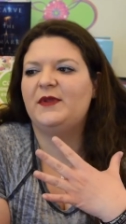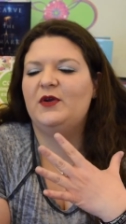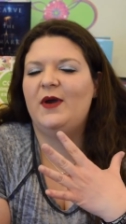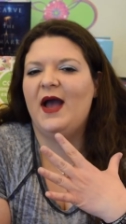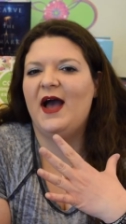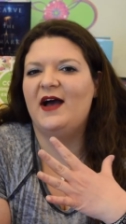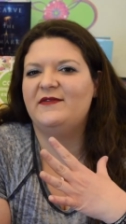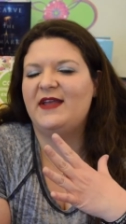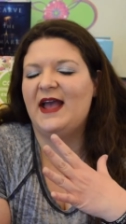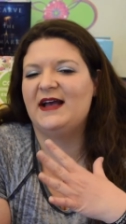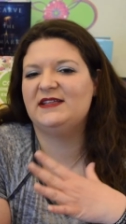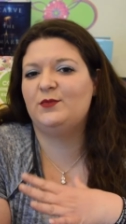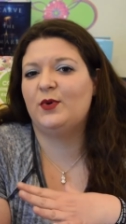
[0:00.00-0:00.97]
You have
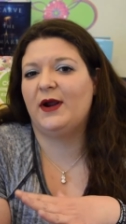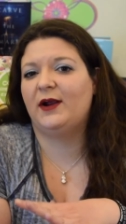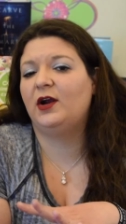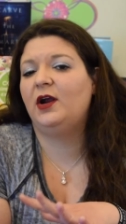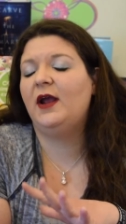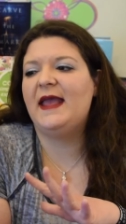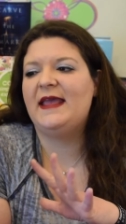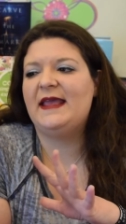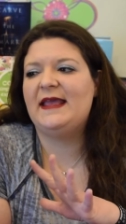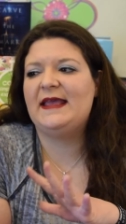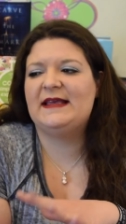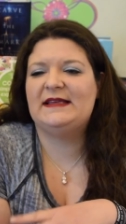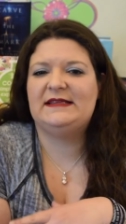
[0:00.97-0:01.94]
Kaz Brekker.
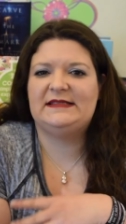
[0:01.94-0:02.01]
He